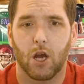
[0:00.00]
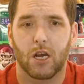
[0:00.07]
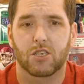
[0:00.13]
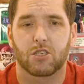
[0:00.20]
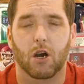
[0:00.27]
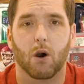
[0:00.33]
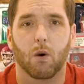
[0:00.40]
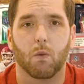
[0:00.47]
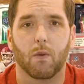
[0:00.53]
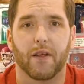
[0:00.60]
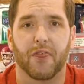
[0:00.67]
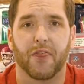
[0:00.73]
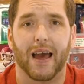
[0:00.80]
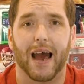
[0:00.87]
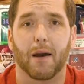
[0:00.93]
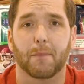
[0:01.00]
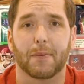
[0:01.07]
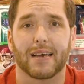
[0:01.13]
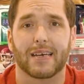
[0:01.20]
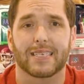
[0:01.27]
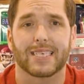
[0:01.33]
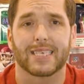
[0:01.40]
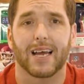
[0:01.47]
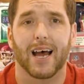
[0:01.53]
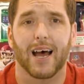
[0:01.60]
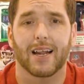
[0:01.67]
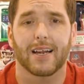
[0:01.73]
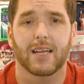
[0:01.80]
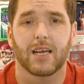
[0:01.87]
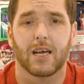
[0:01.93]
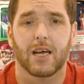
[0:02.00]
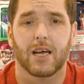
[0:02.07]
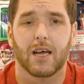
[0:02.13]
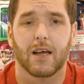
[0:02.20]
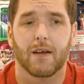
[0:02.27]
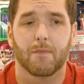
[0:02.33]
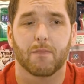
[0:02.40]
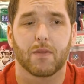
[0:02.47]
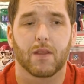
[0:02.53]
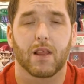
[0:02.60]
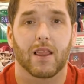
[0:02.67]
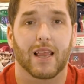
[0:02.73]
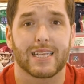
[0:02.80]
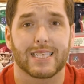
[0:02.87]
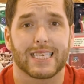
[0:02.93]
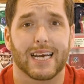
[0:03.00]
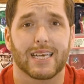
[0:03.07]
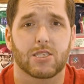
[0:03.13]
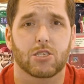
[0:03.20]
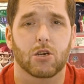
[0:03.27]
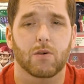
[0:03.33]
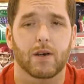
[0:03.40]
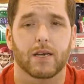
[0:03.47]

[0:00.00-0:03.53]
So with that being said, let's get to